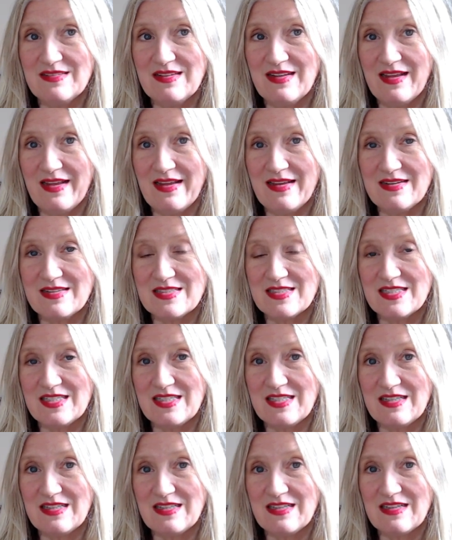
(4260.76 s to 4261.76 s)

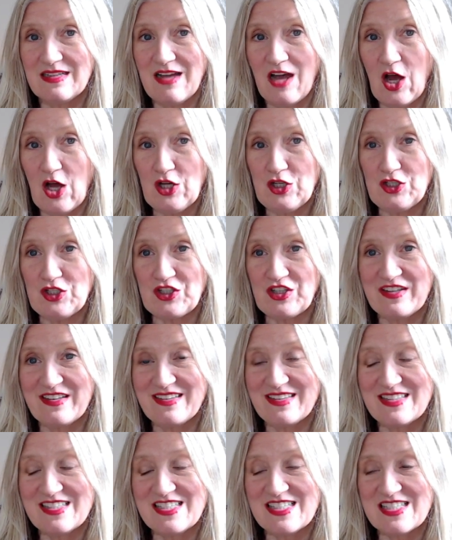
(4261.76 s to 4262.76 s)
eighteen
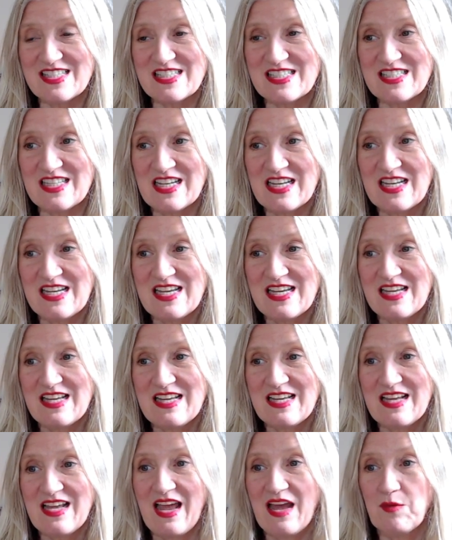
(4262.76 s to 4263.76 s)
hundreds
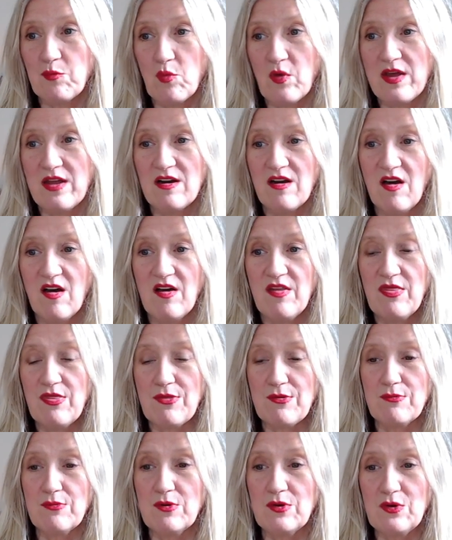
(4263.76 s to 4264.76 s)
and went on
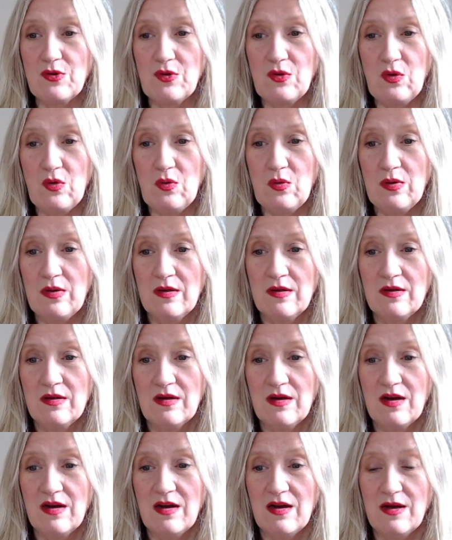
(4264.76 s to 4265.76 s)
through
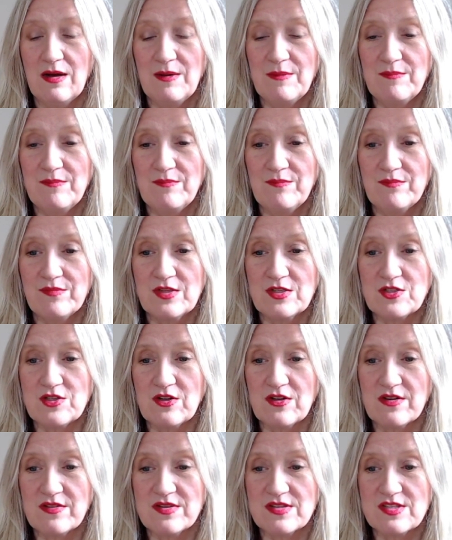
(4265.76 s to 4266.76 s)
um, the
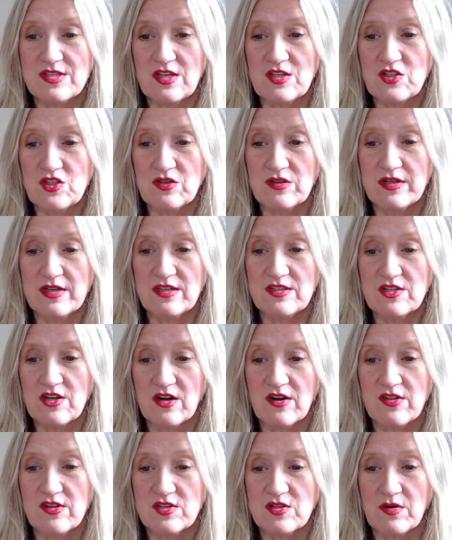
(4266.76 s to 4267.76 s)
turn of the century,
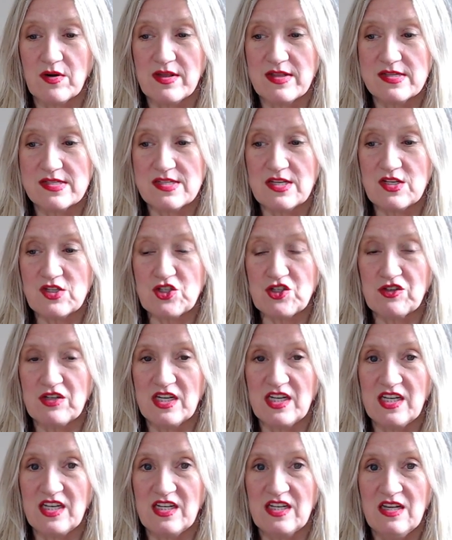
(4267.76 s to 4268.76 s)
turn of the twentieth
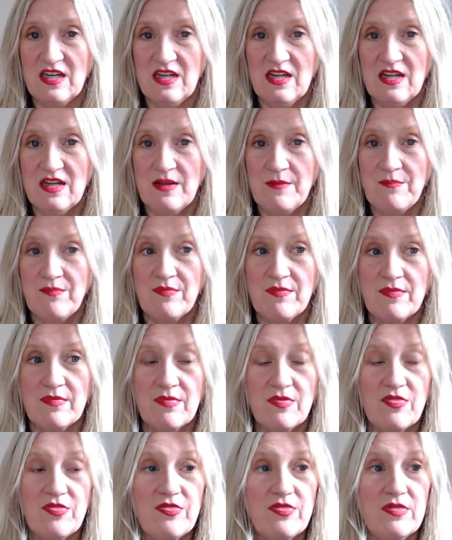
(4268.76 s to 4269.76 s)
century,
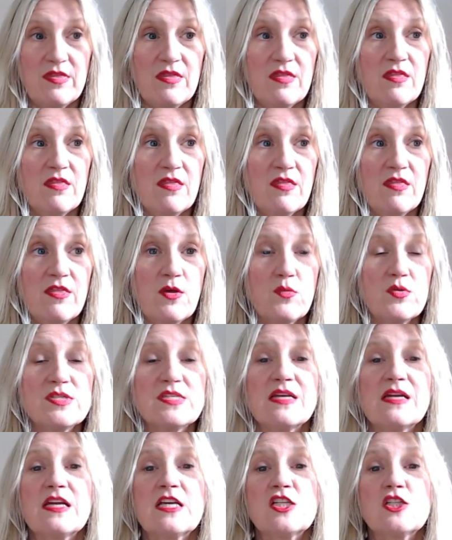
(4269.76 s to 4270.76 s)
there was
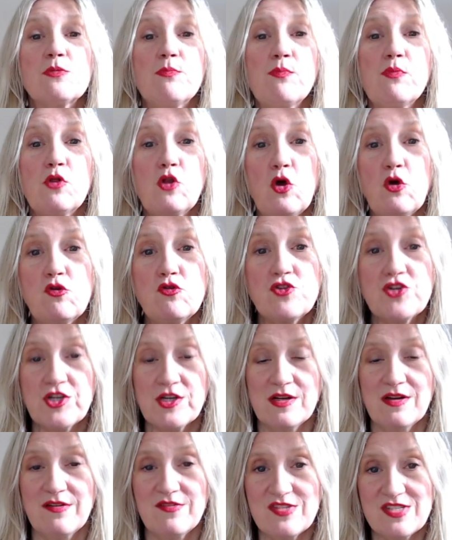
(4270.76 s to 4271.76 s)
an
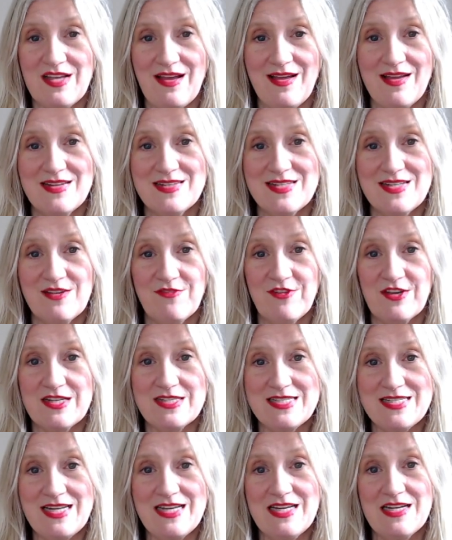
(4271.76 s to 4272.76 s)
explosion of scientific
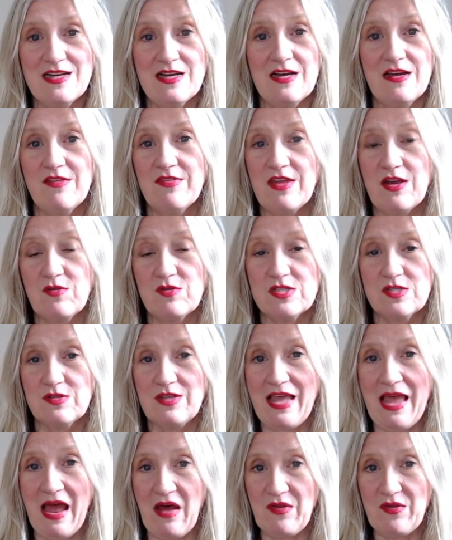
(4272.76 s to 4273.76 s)
data that was
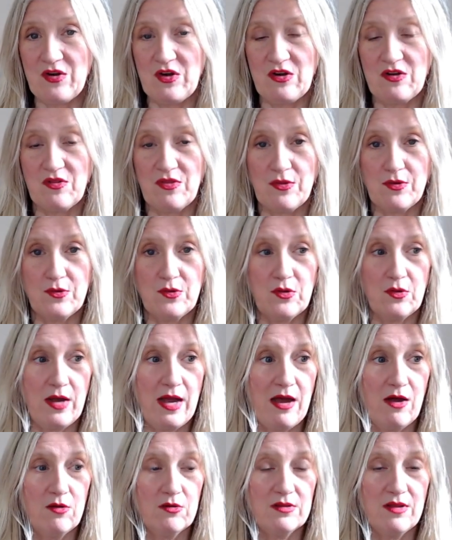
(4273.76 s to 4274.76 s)
gathered
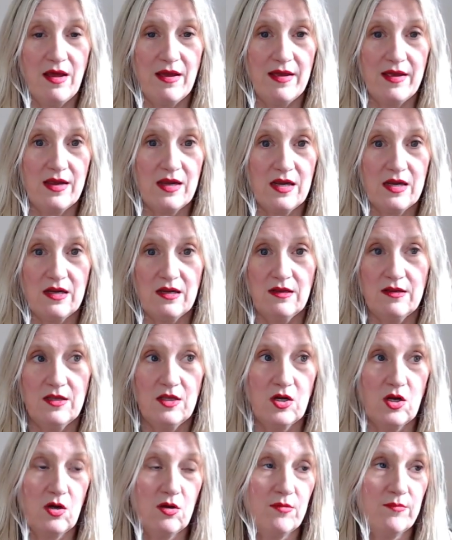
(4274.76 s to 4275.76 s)
throughout, like, you
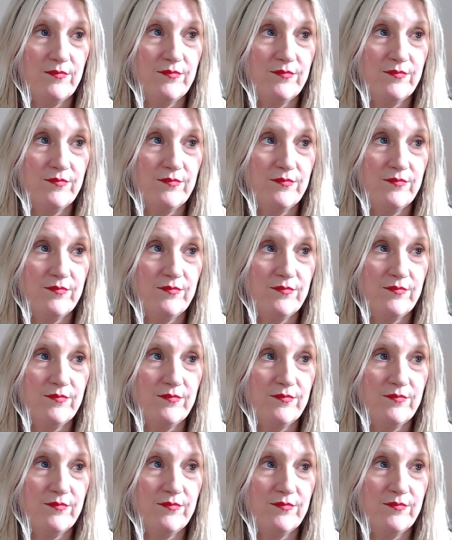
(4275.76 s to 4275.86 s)
know,